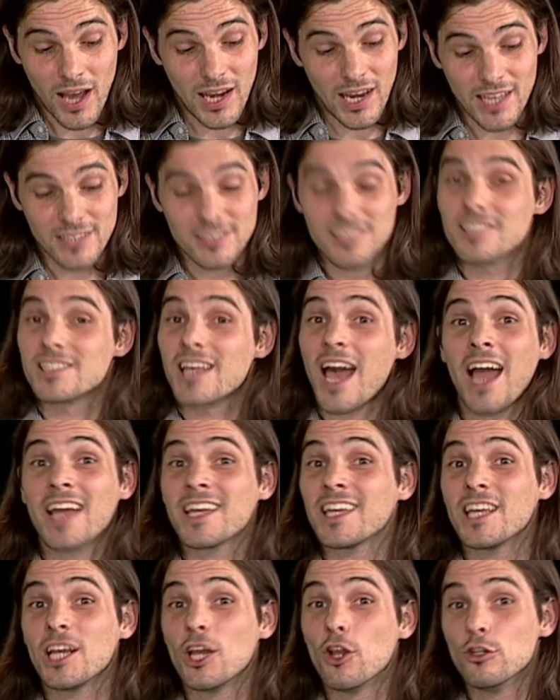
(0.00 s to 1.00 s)
laces
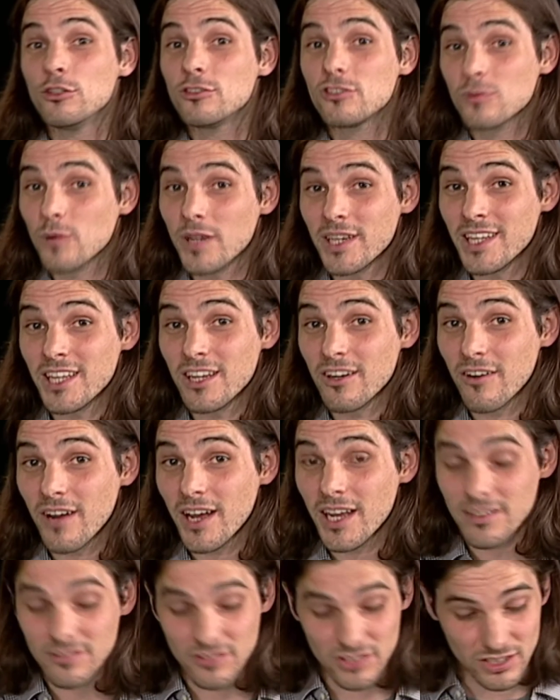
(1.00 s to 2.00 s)
hanging loose when he
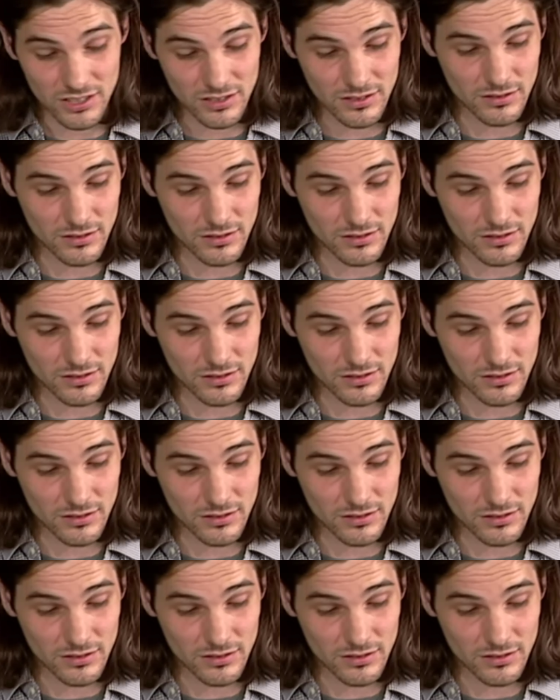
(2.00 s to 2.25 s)
arrives.